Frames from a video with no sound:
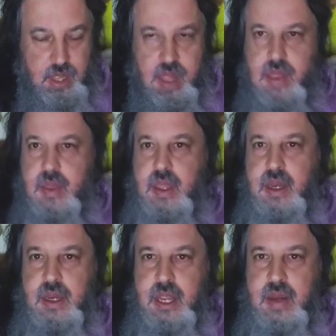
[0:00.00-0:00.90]
And
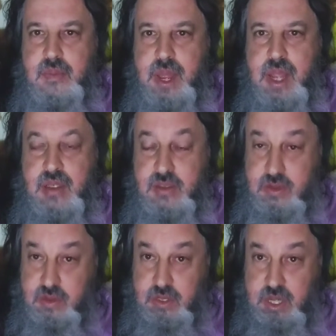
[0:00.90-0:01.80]
then head back
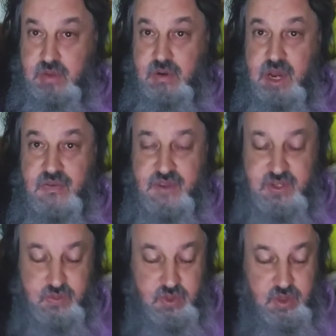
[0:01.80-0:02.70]
to the other
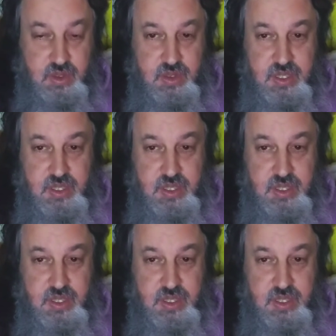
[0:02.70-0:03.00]
office where